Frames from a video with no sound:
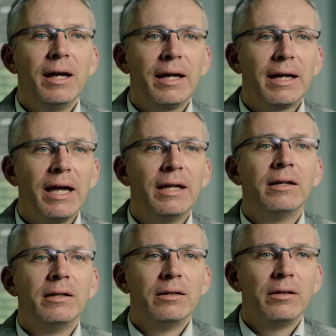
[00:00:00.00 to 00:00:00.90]

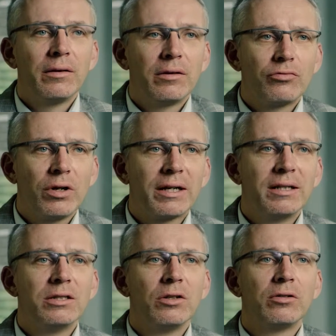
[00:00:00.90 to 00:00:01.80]
Again, the drug
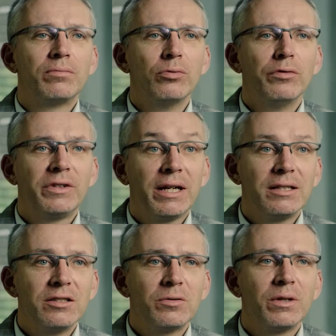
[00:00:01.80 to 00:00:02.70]
is not approved yet
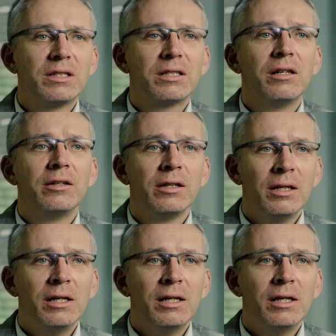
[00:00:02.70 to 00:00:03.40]
in Switzerland,